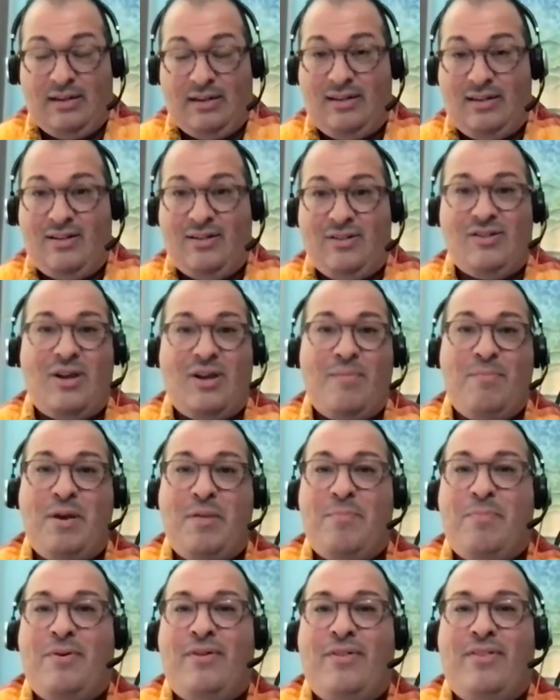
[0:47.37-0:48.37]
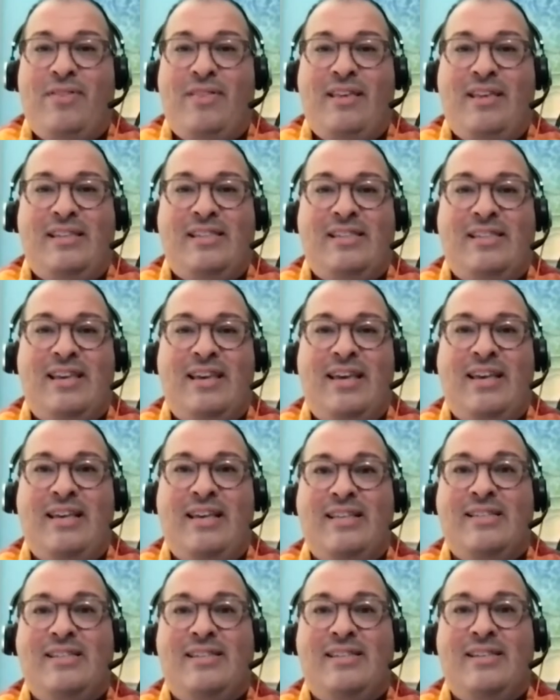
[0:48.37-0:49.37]
To some people, this
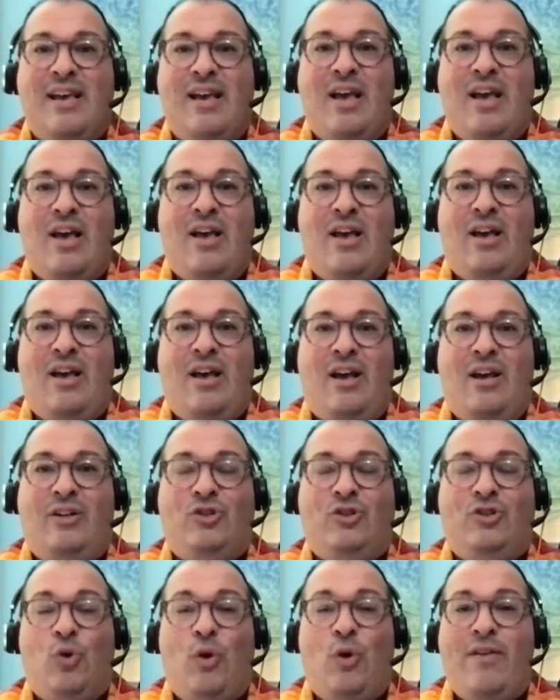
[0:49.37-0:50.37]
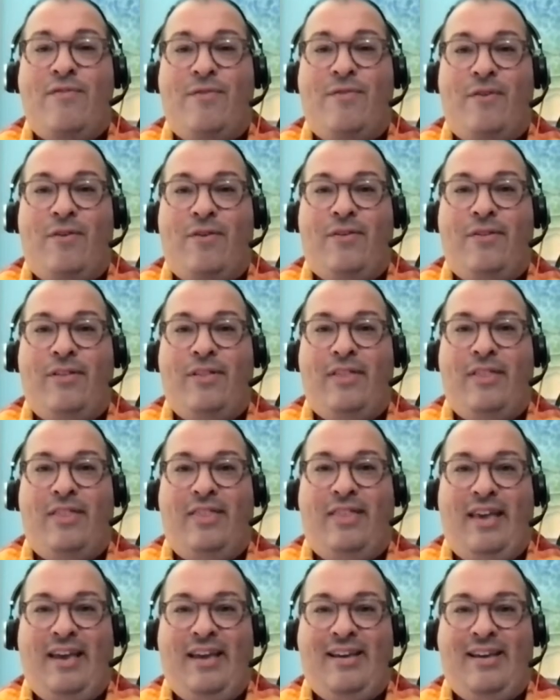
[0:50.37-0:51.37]
is a joyful
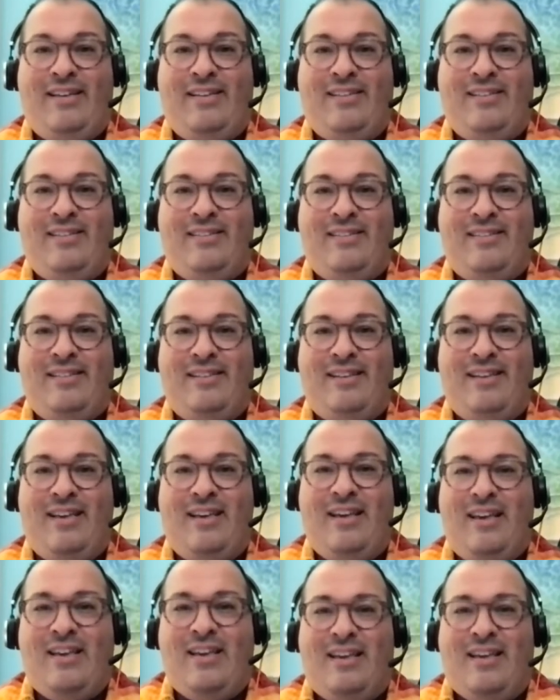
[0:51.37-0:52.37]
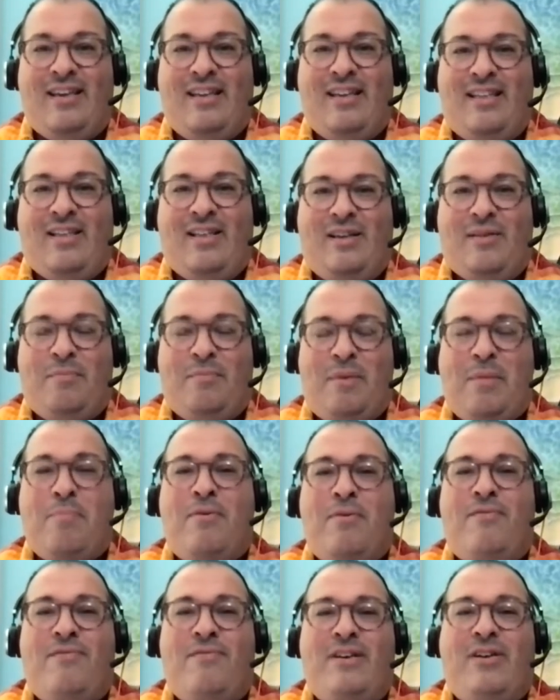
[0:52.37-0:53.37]
thing.
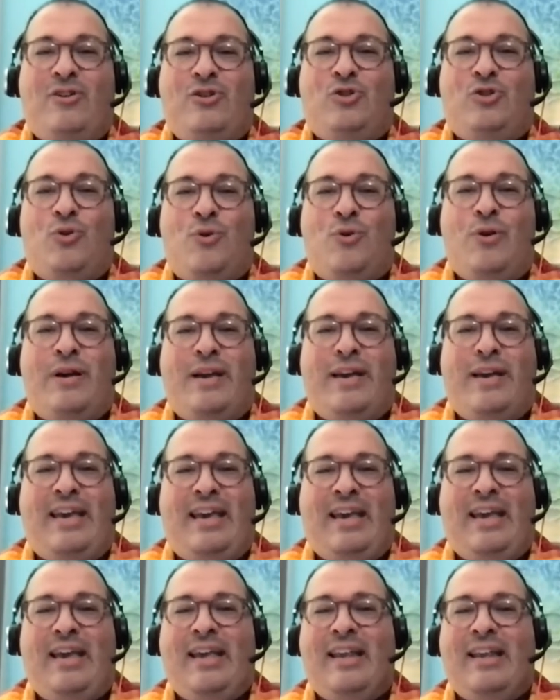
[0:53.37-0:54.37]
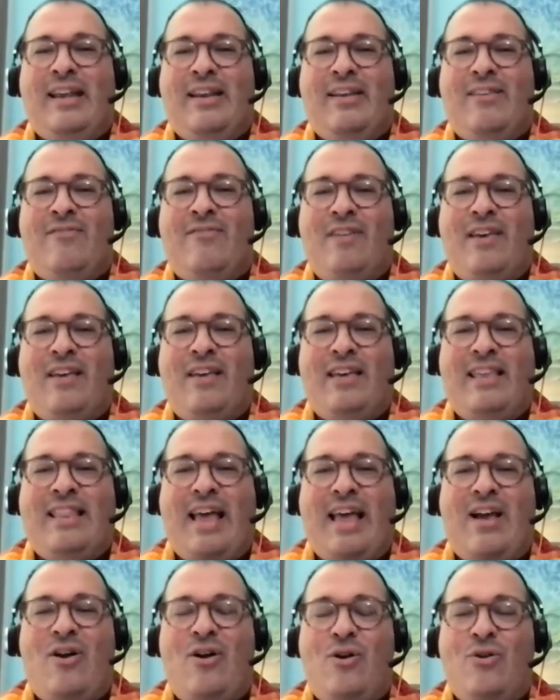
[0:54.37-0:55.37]
People feel joy in feeling
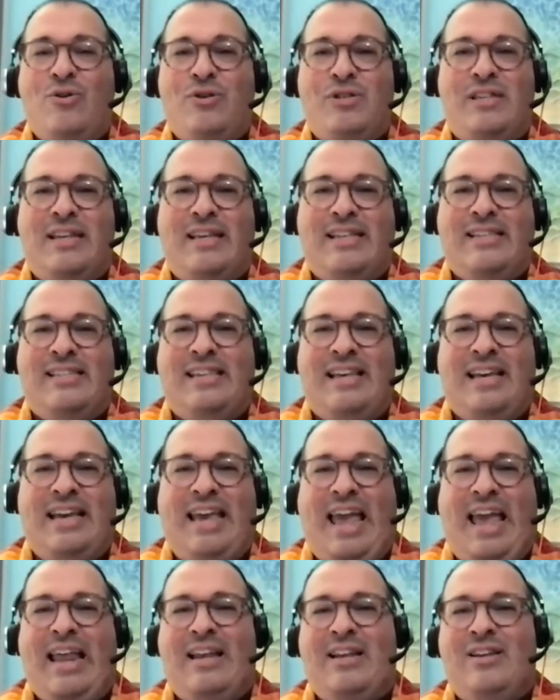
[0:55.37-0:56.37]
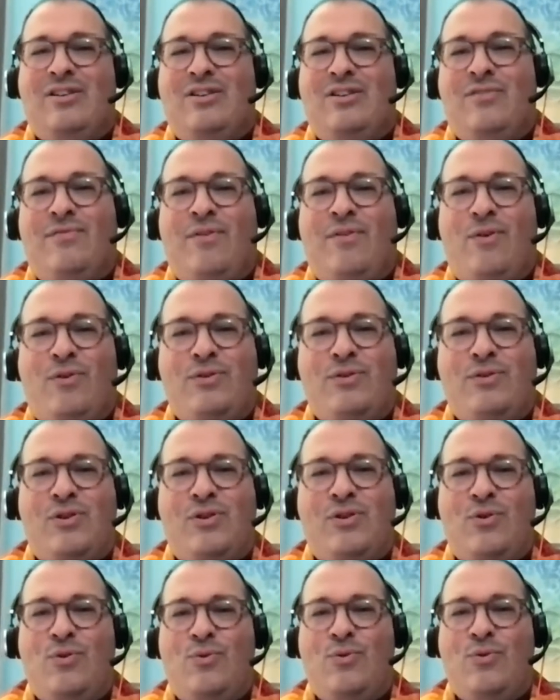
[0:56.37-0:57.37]
that closeness again to folks
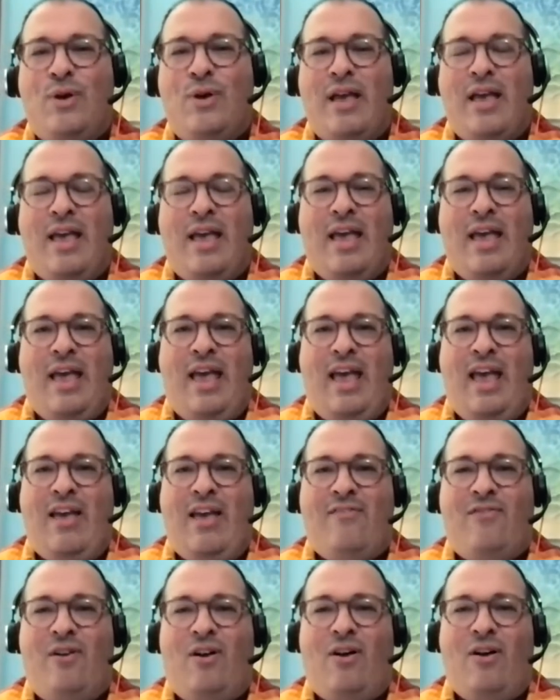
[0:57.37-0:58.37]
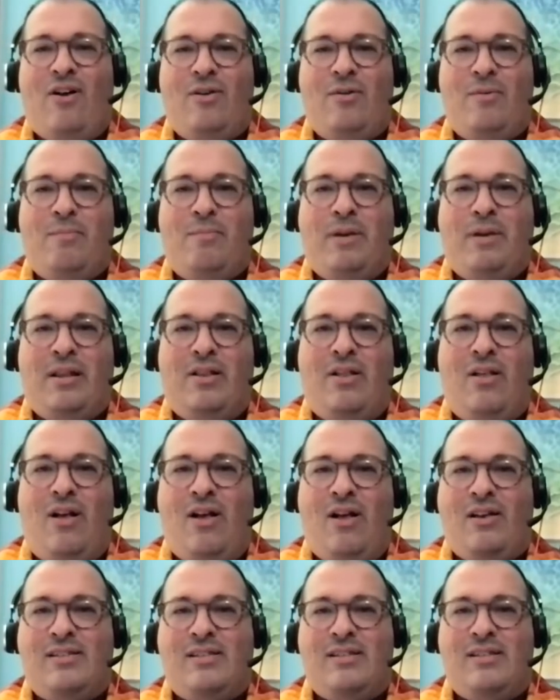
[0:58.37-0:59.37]
who have long been
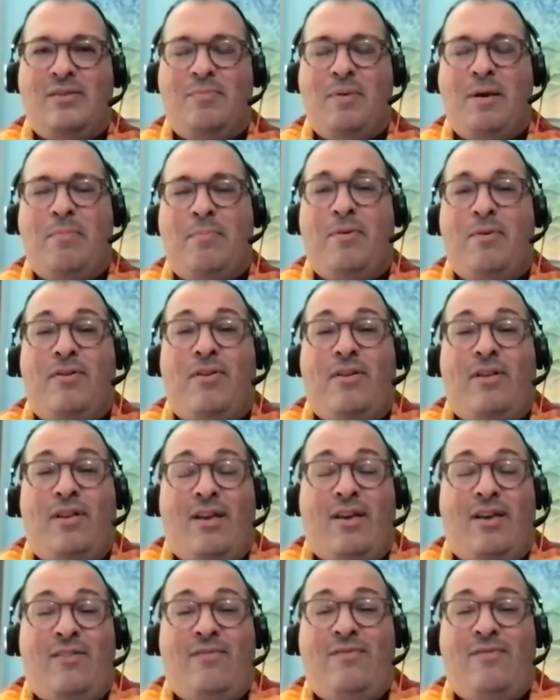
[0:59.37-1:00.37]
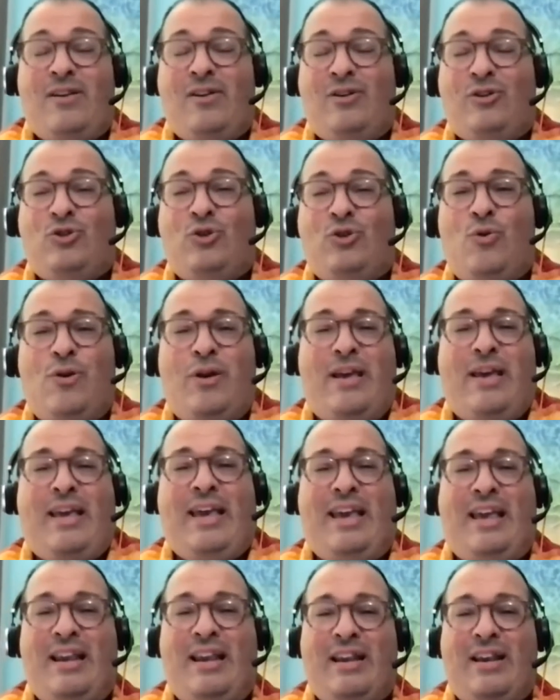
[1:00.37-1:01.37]
lost. People feel joy
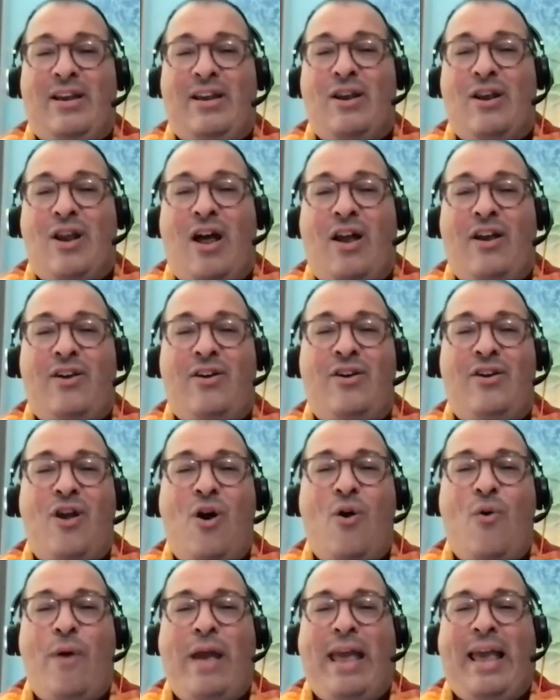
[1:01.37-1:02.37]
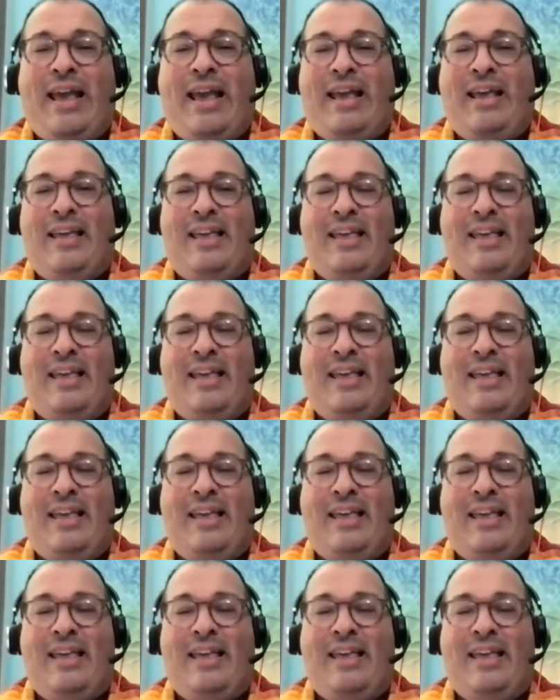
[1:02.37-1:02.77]
in knowing